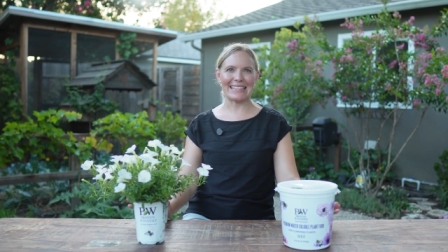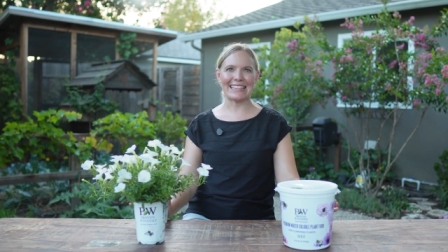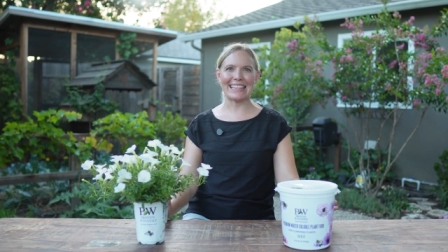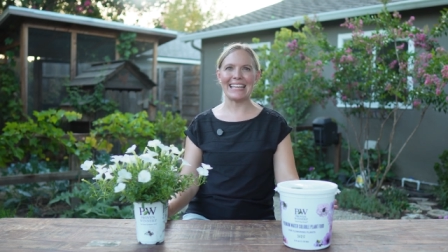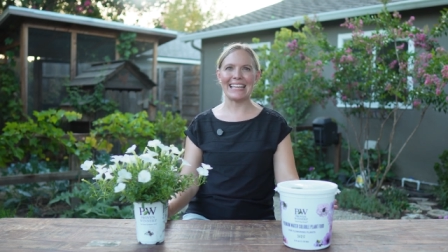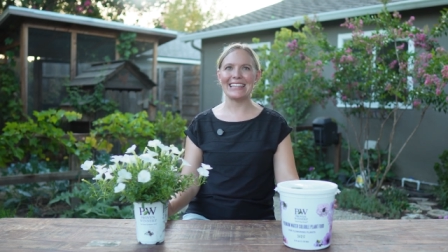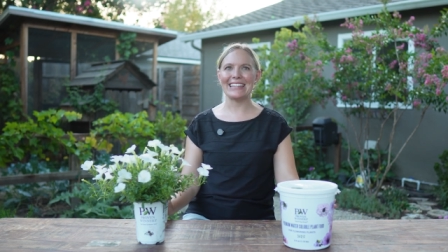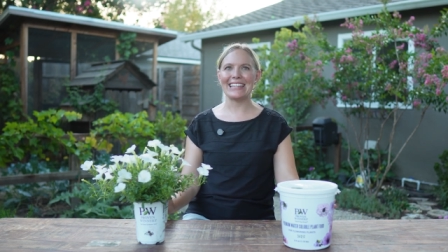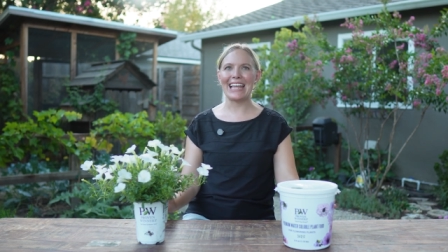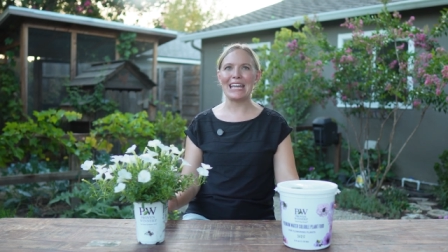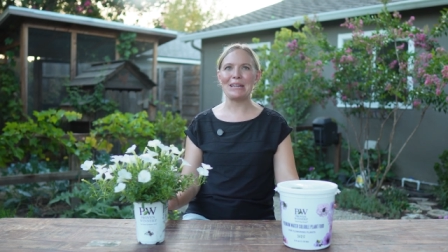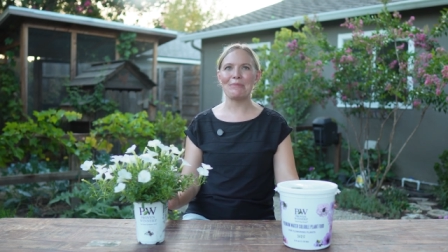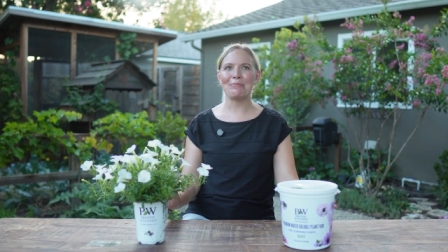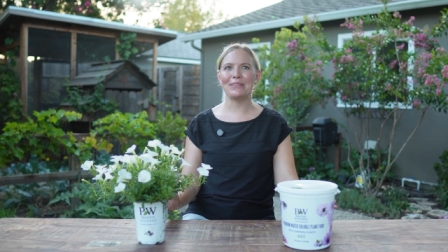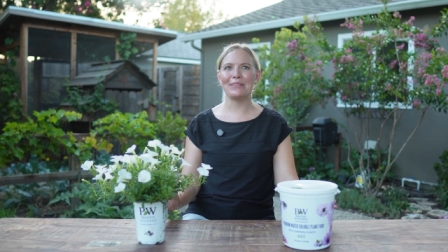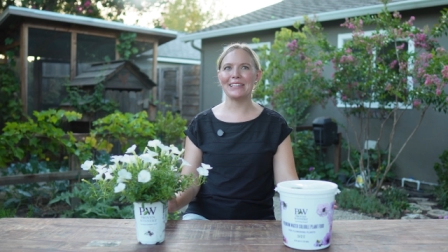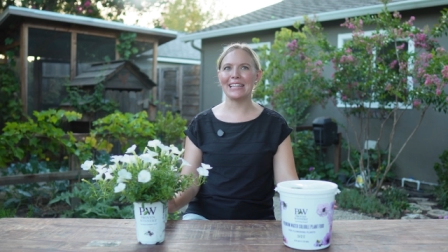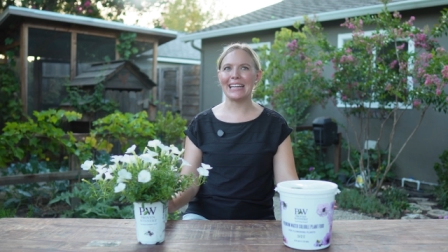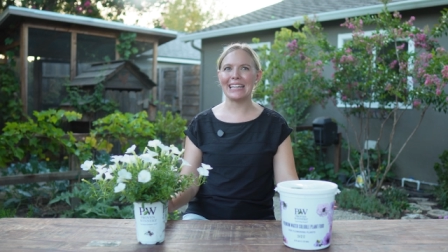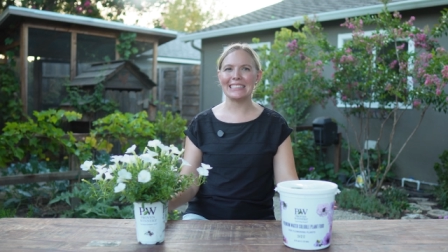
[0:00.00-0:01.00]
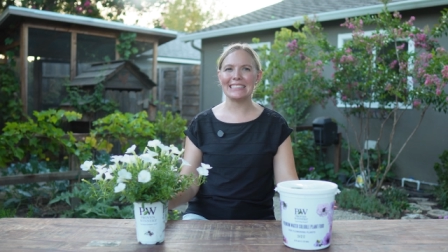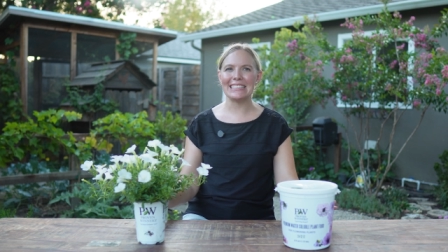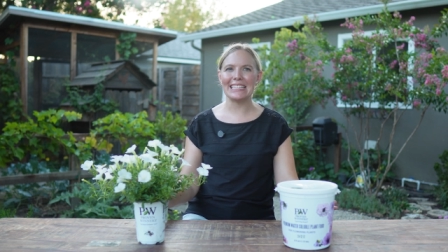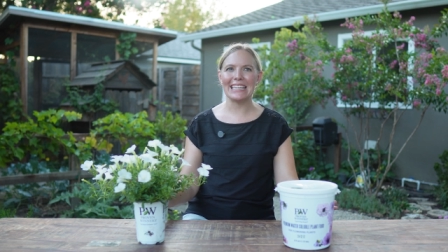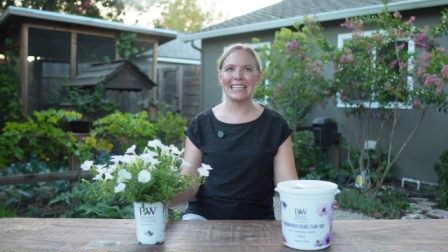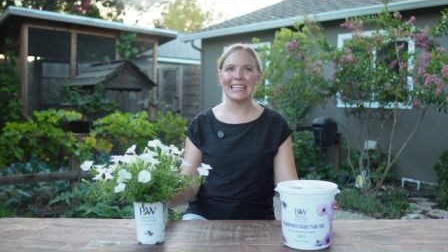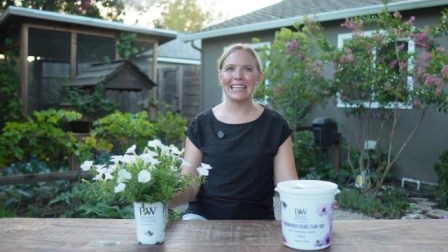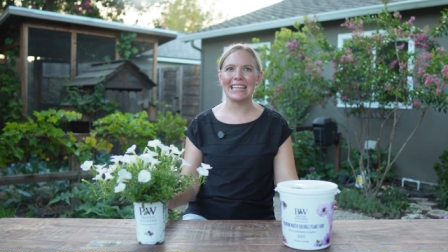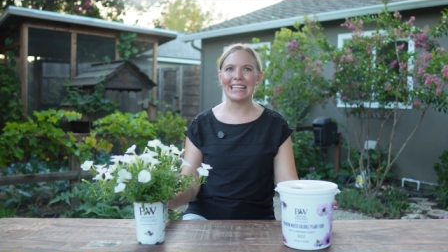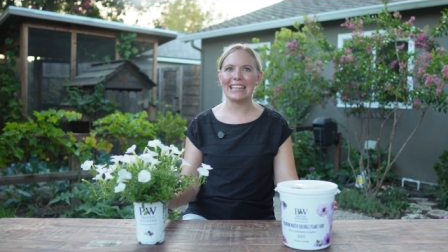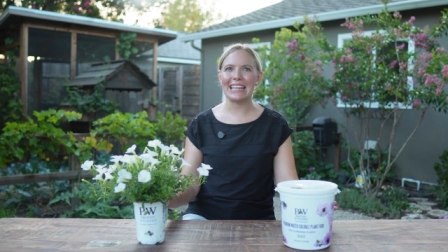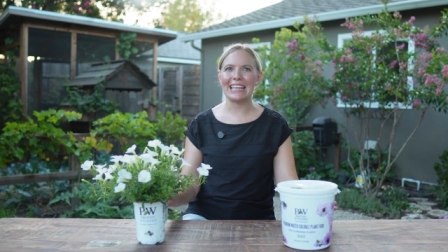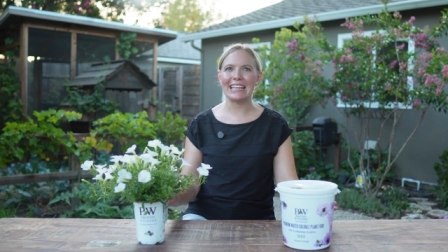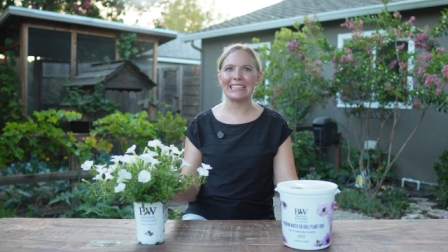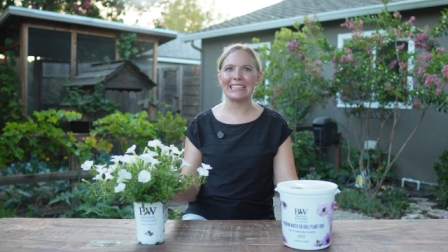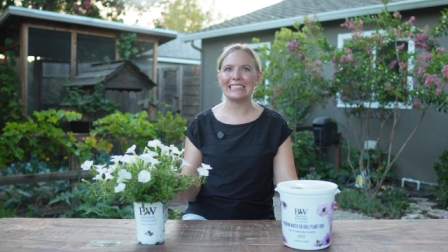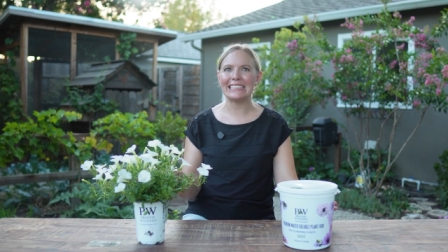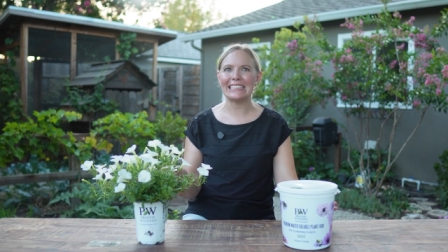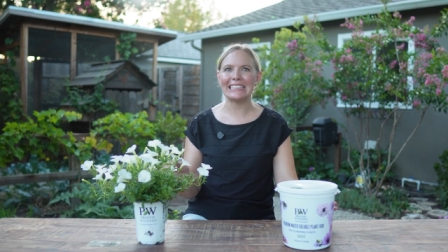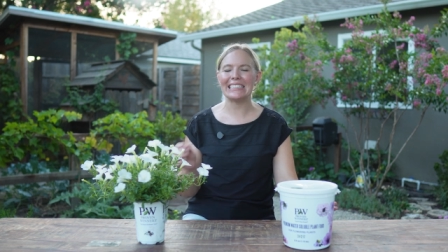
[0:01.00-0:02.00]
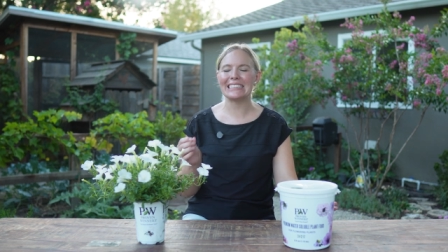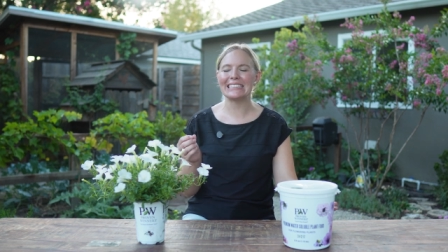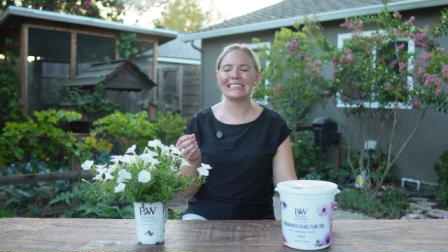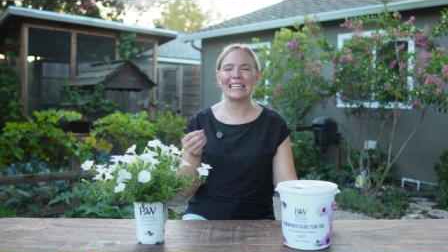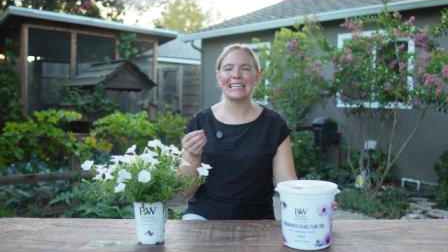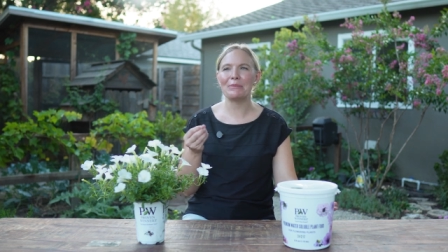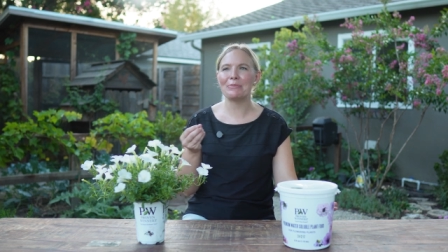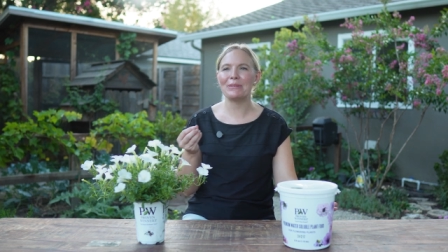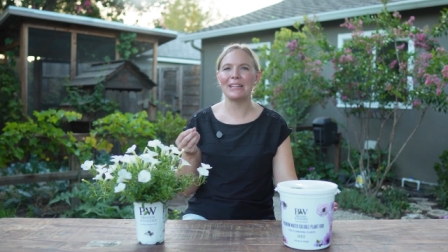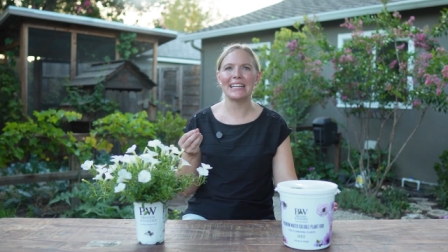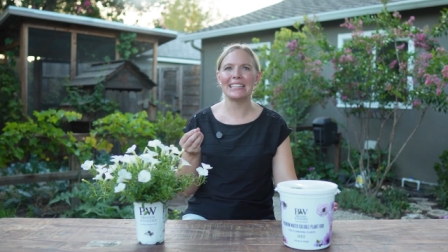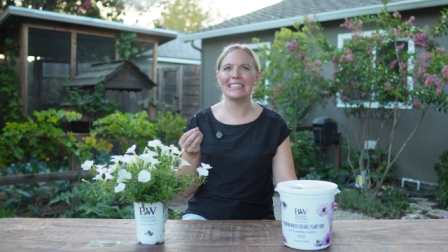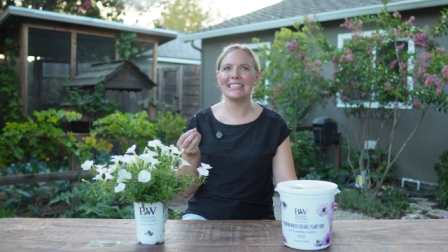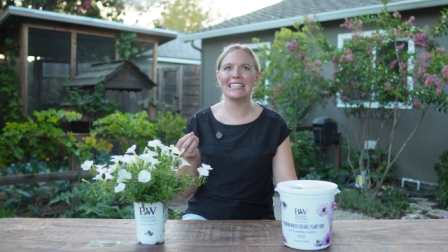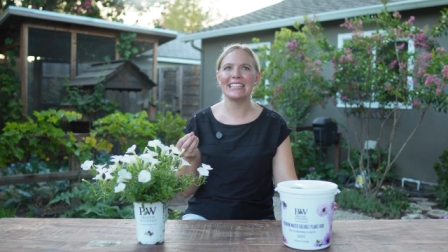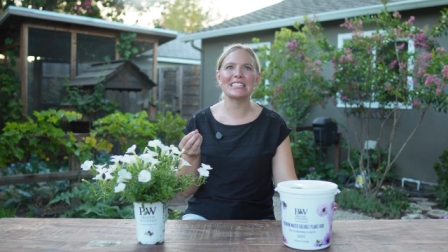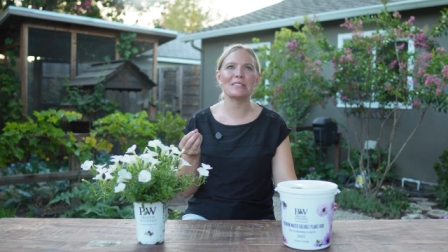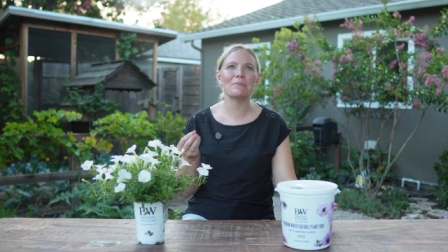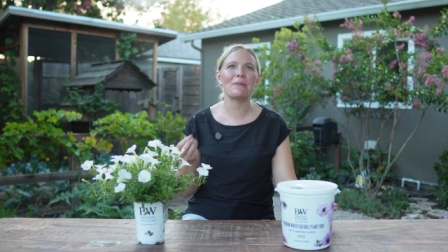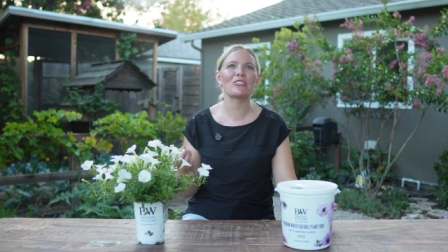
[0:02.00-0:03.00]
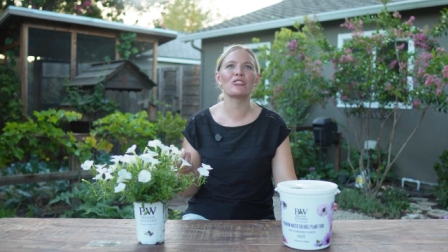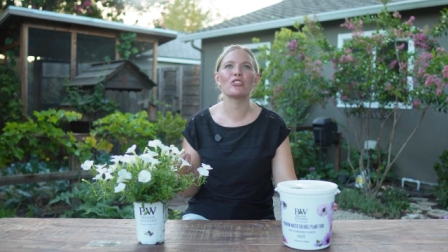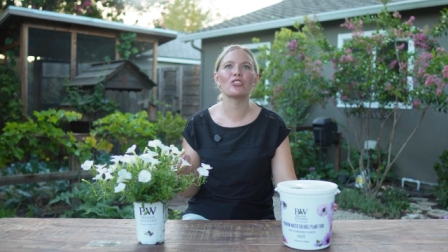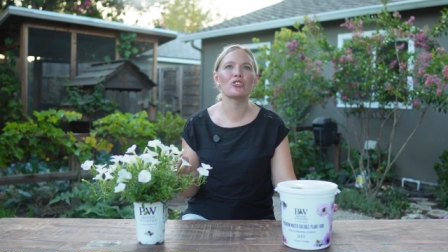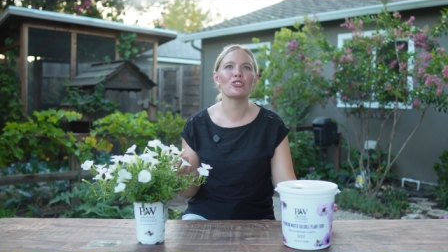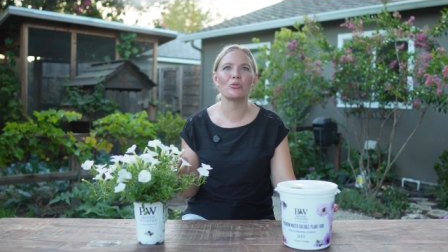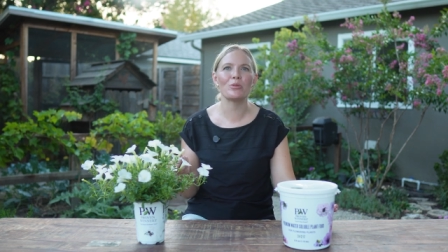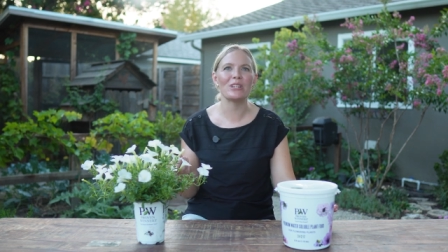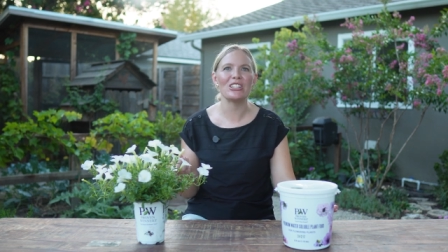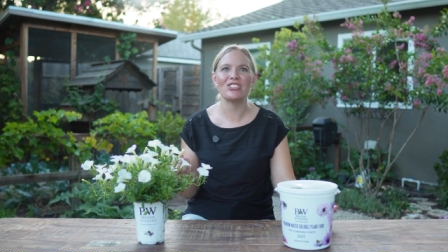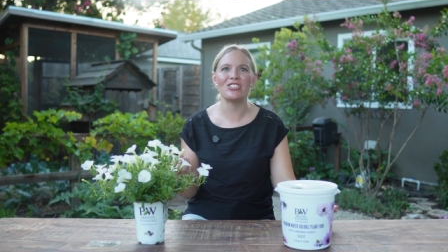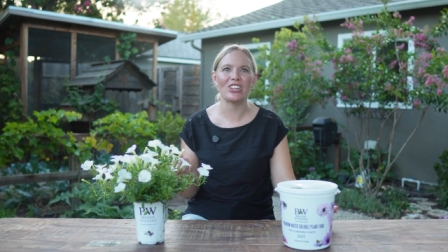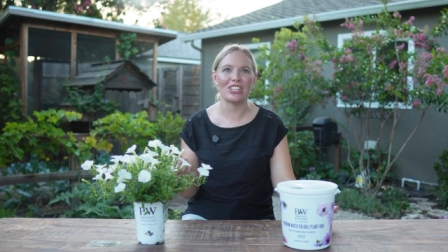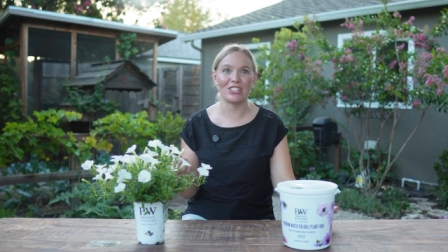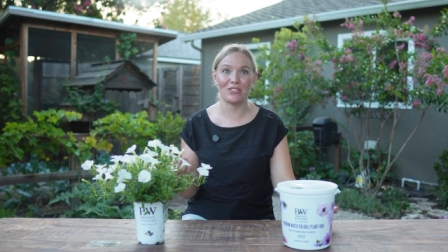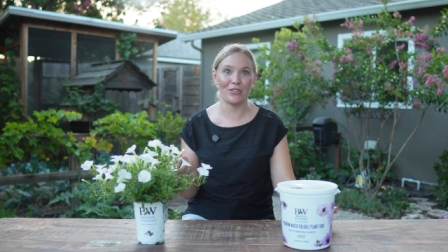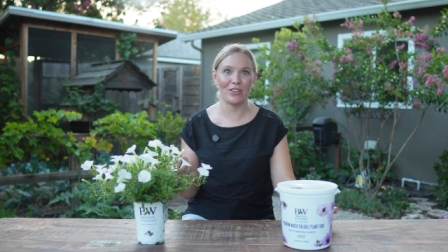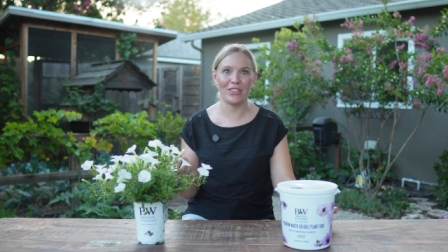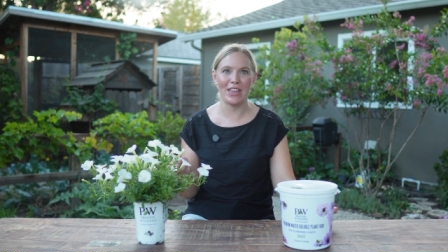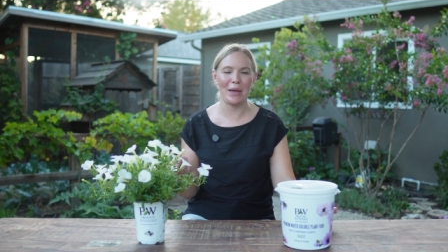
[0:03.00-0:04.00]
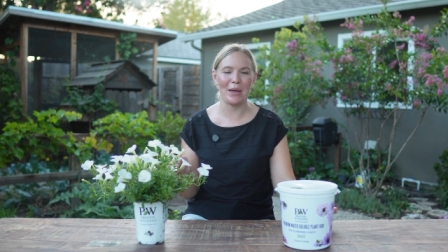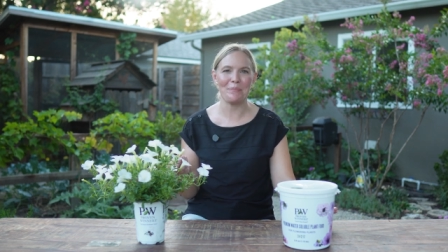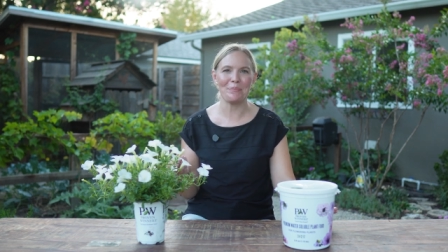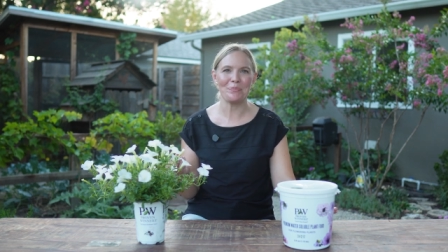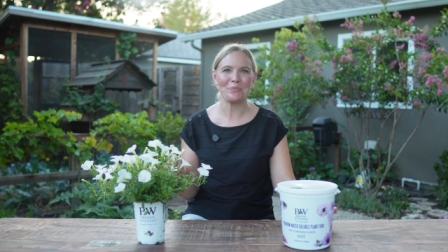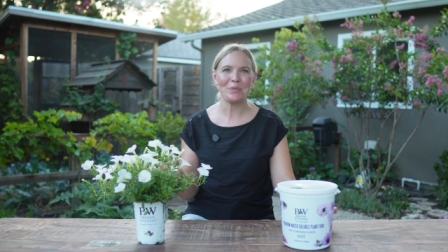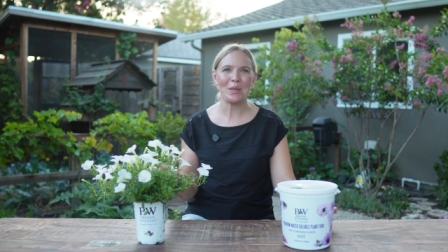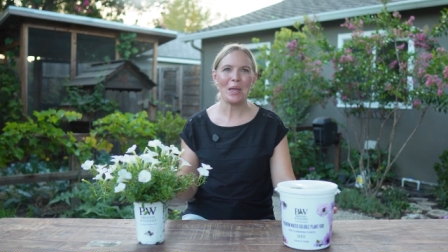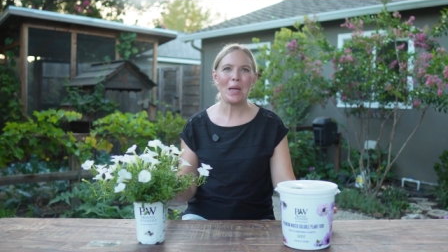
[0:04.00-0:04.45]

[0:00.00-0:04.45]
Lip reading: They like planting, it's like planting a special treat just for them.